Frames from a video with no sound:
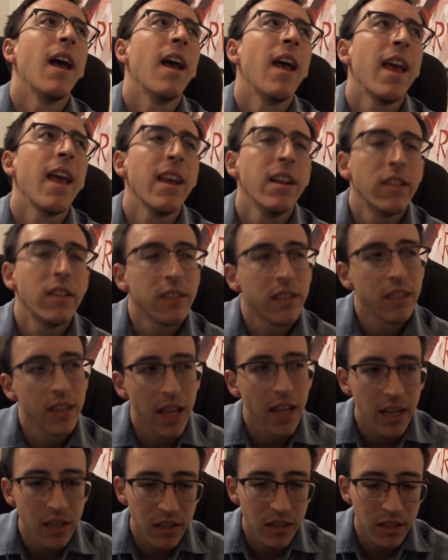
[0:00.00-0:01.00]
ages and
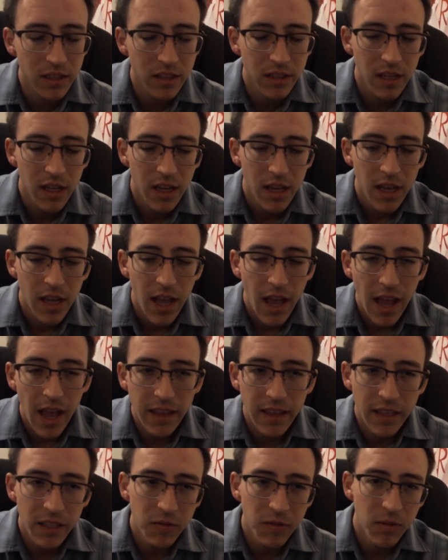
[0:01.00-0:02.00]
ages,
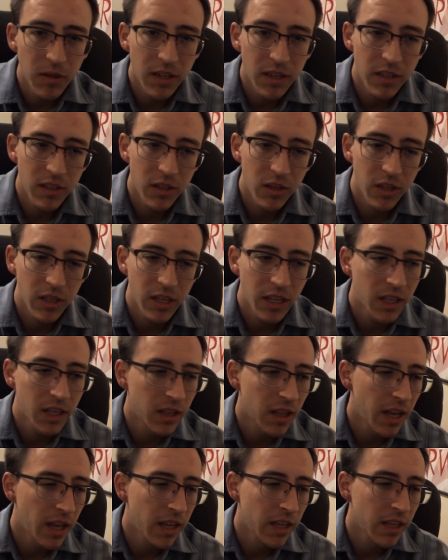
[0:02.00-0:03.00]
and this one is looking
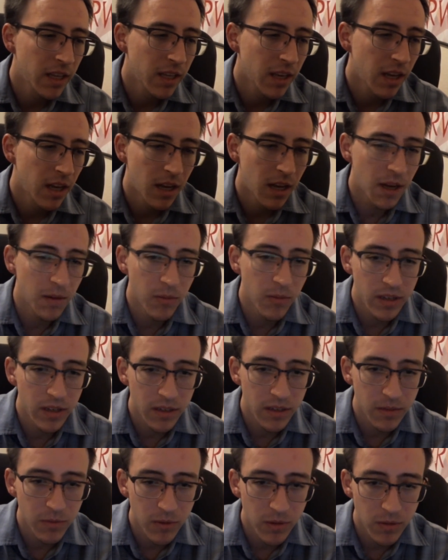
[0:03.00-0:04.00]
like
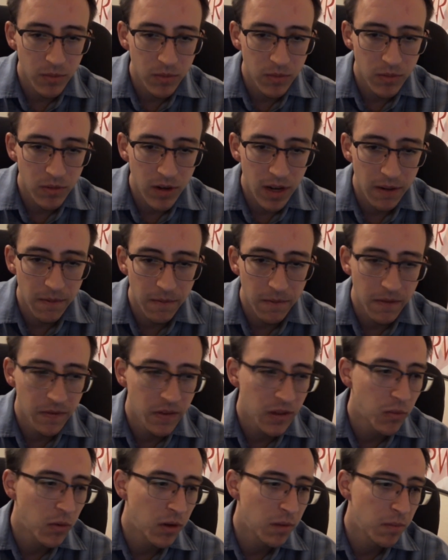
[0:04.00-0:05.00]
we're at
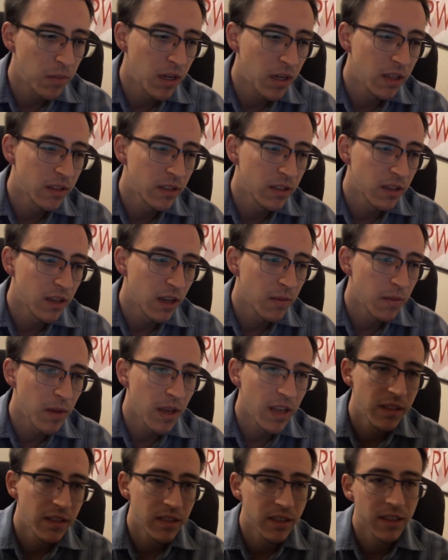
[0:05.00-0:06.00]
51 minutes.
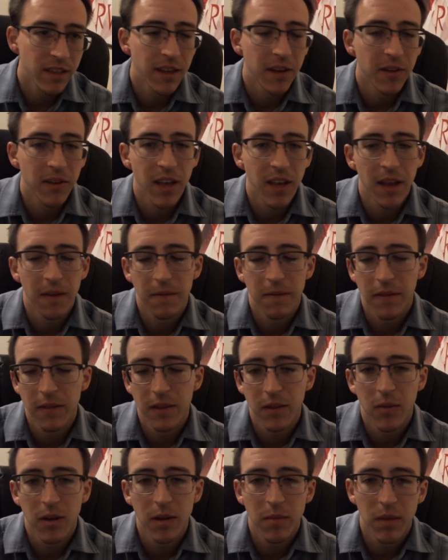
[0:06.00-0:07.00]
Amazing. Okay,
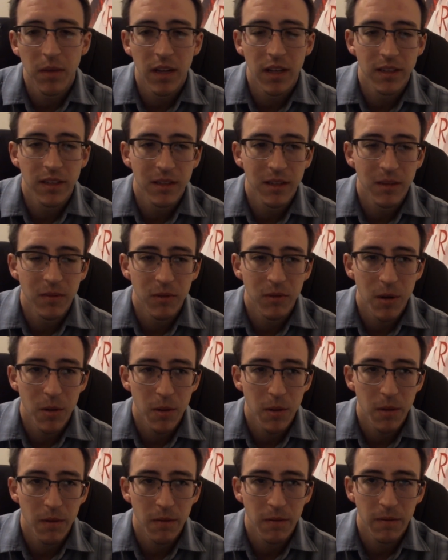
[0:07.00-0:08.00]
51 minutes
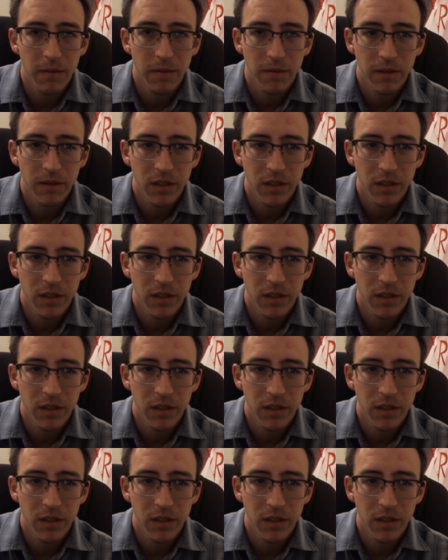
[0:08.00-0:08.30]
worth of